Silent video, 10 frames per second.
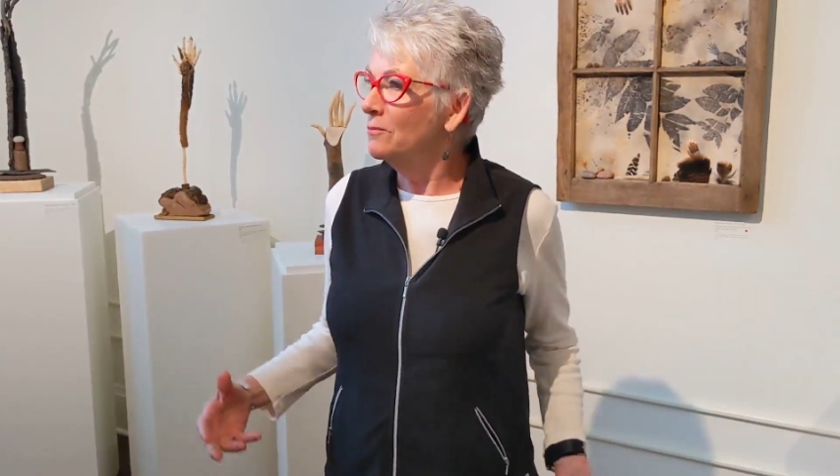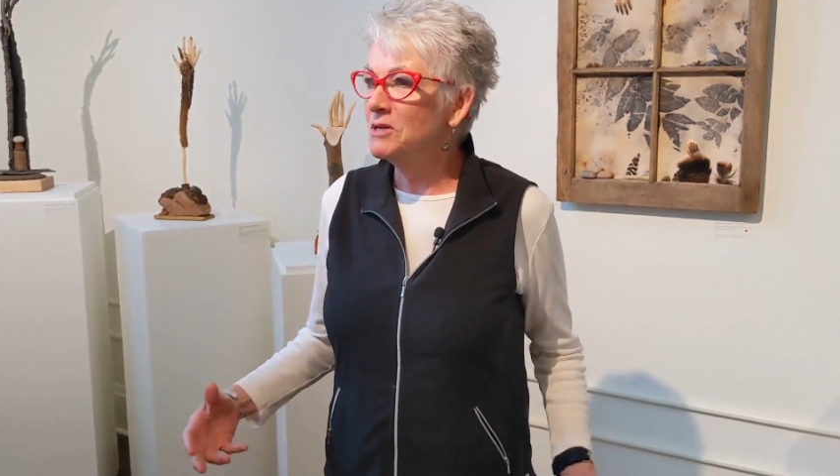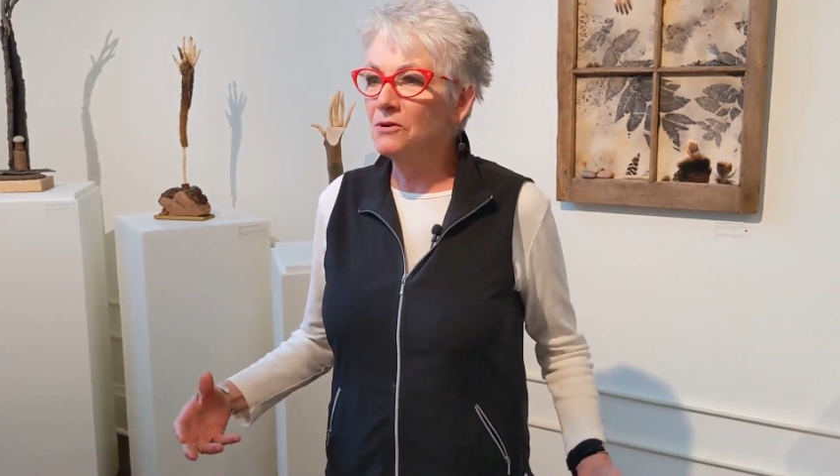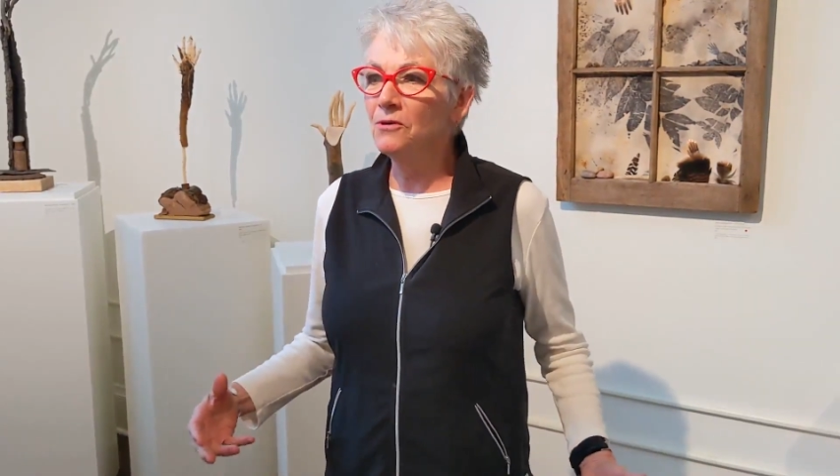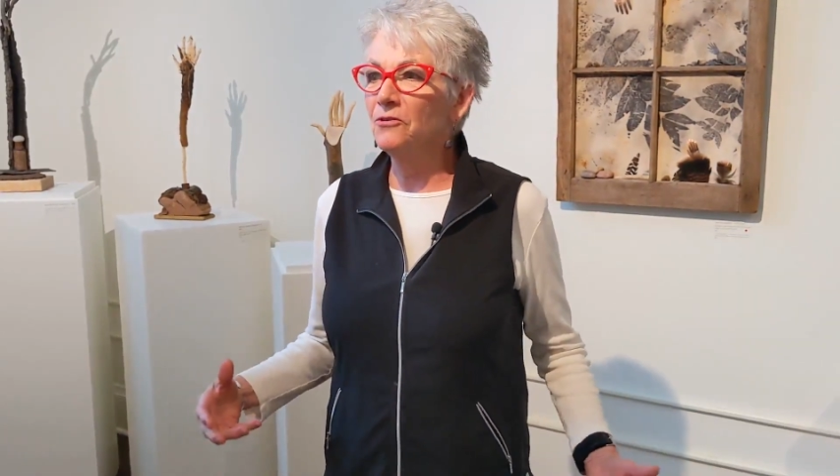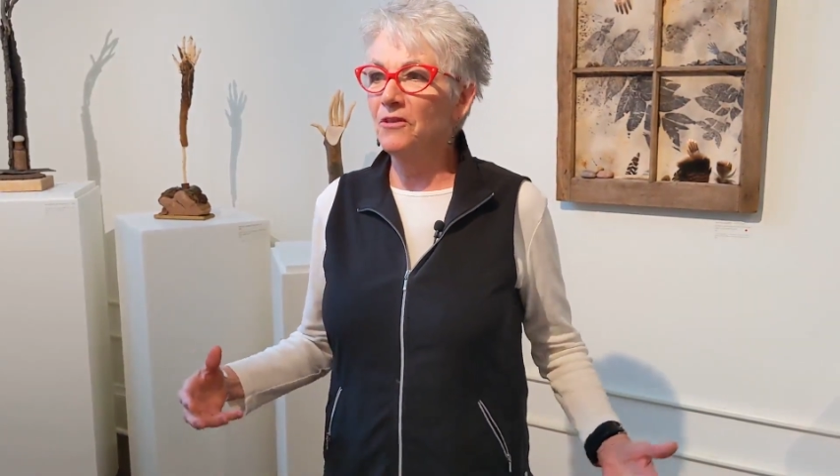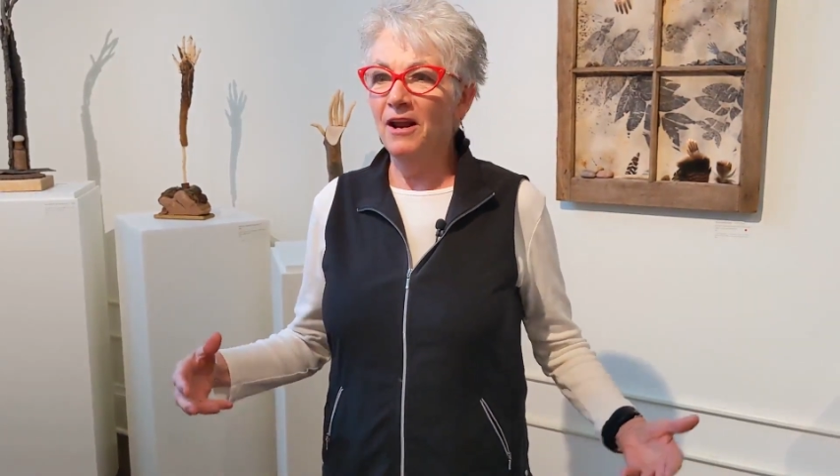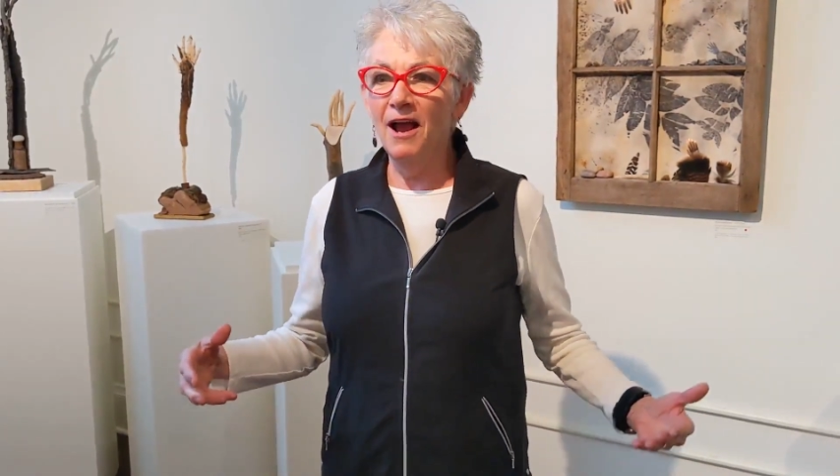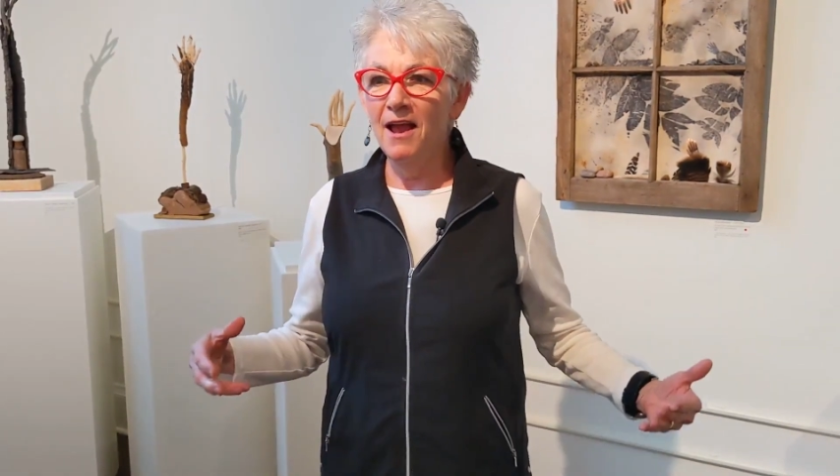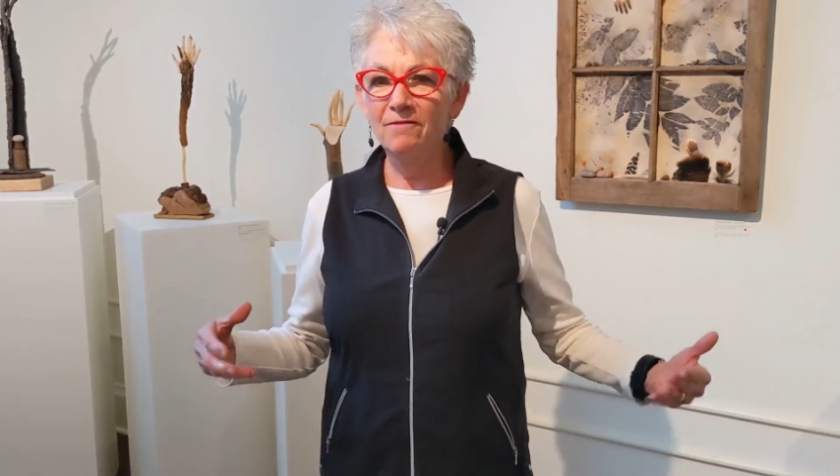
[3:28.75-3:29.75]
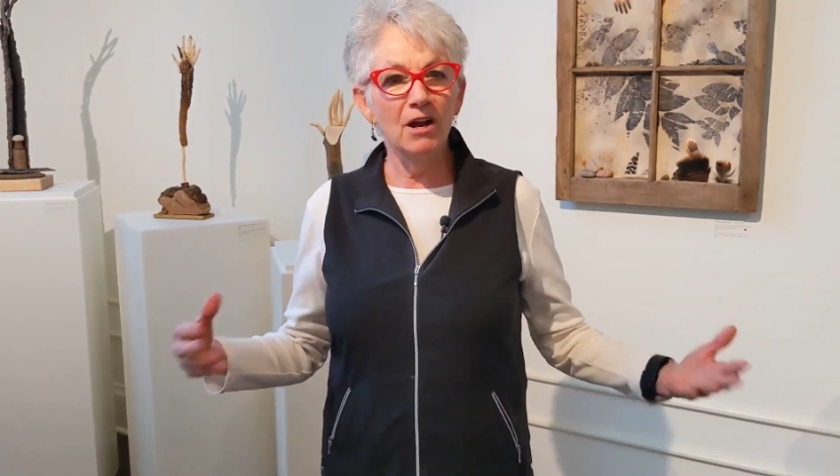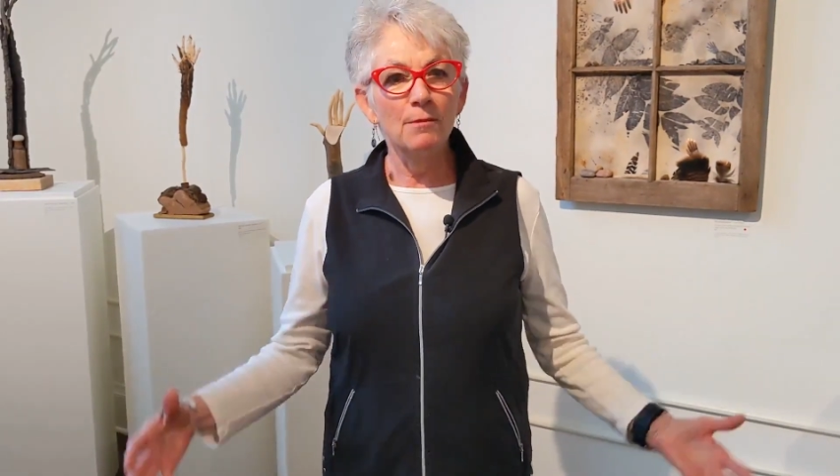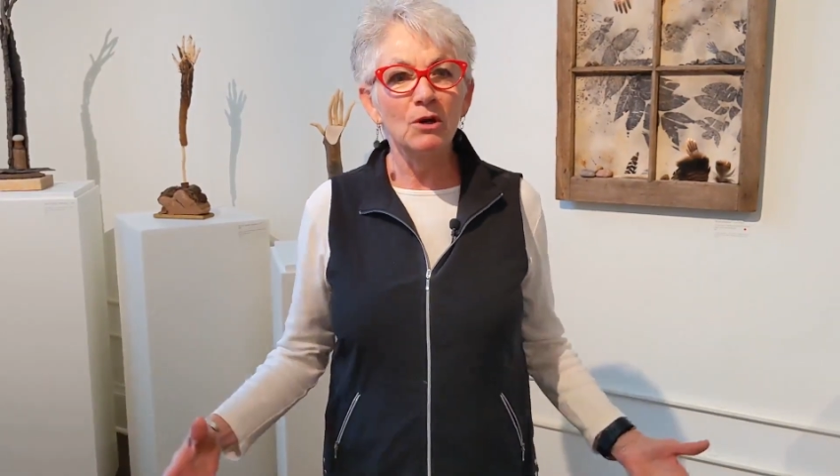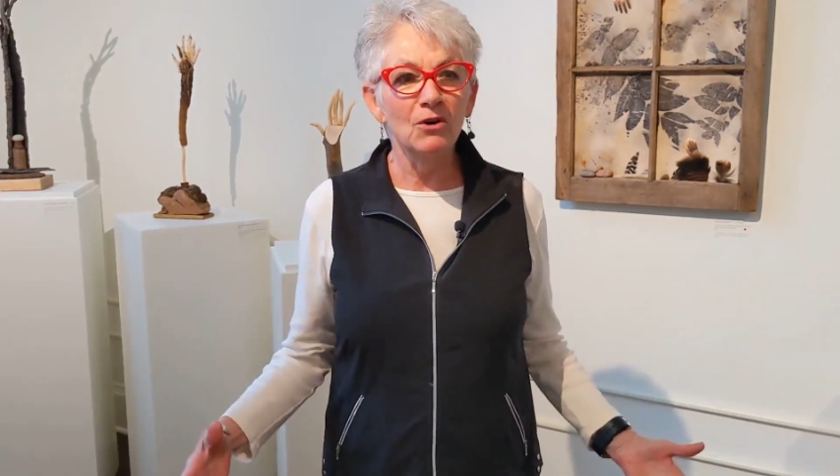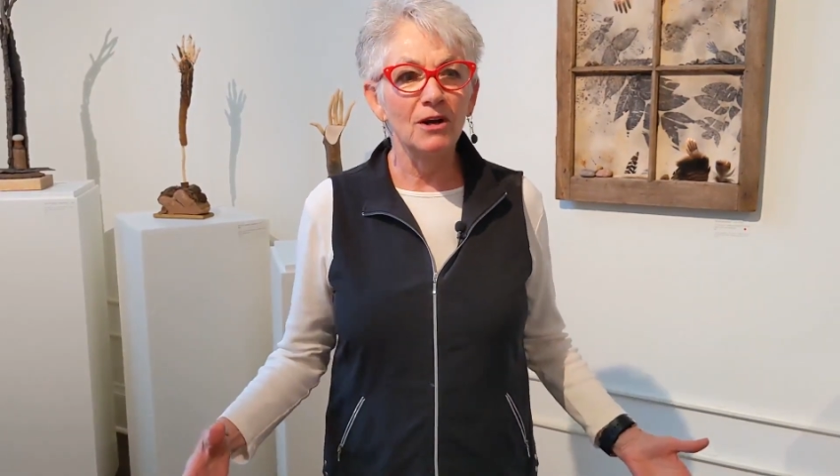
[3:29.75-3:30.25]
materials that I have come
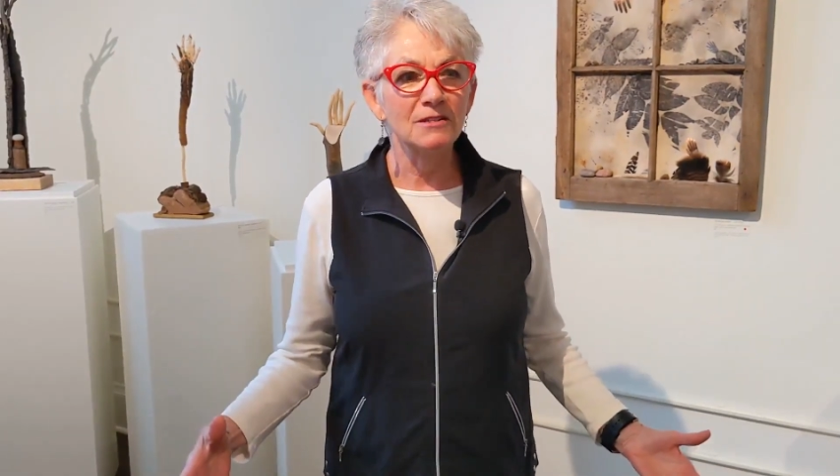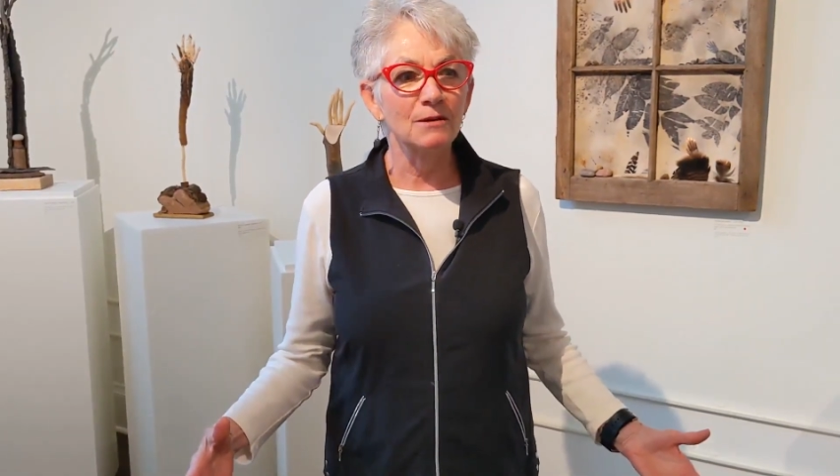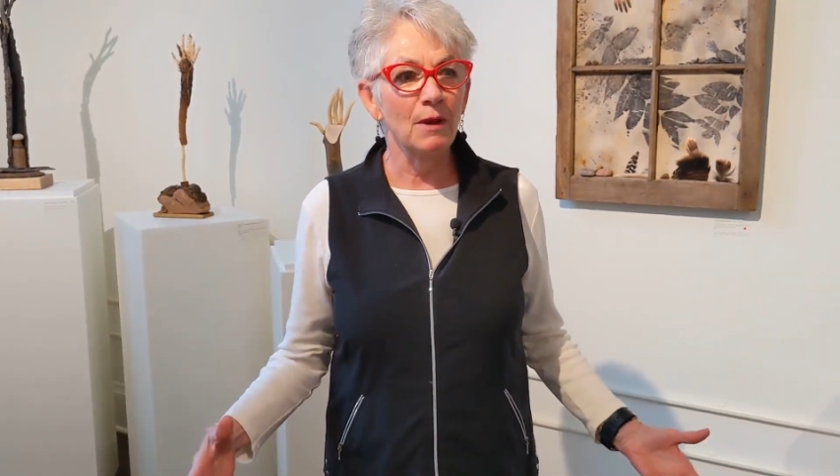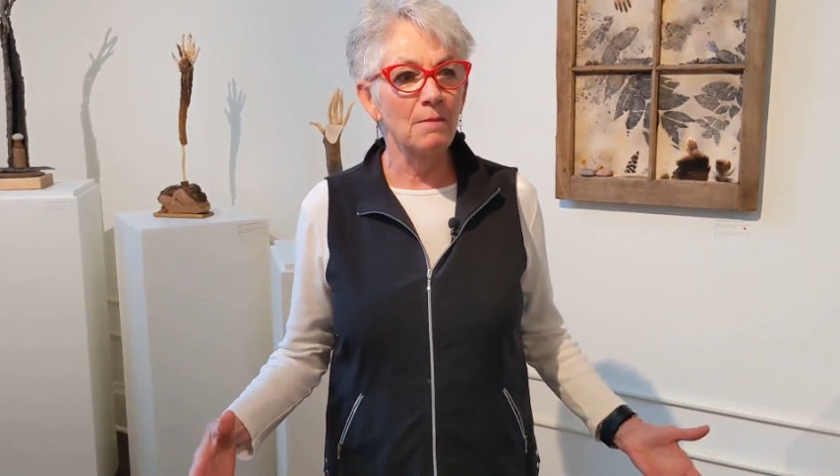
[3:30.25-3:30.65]
across in my